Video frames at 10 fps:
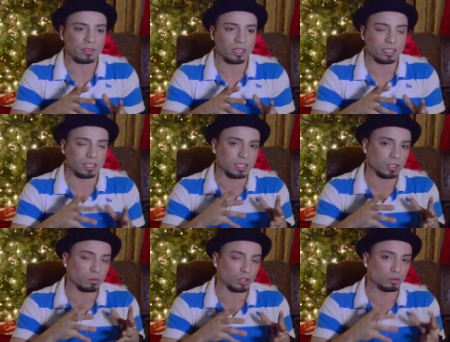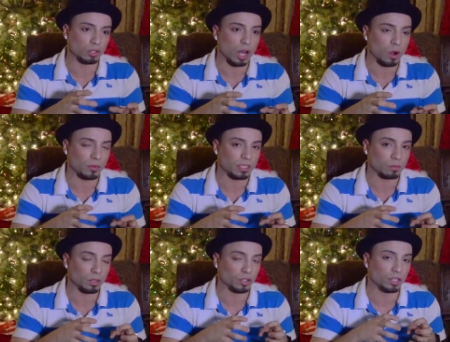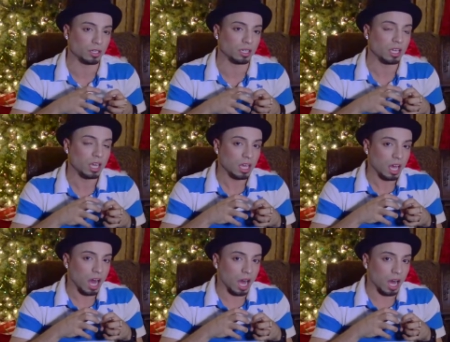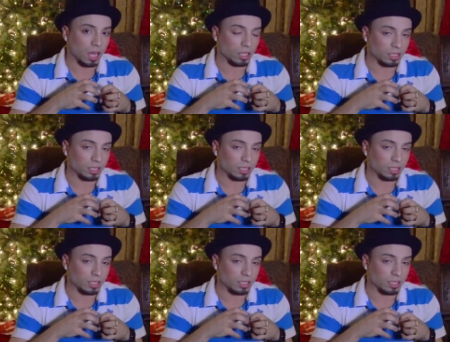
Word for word: is and this is what you know and this is what you're gonna uh,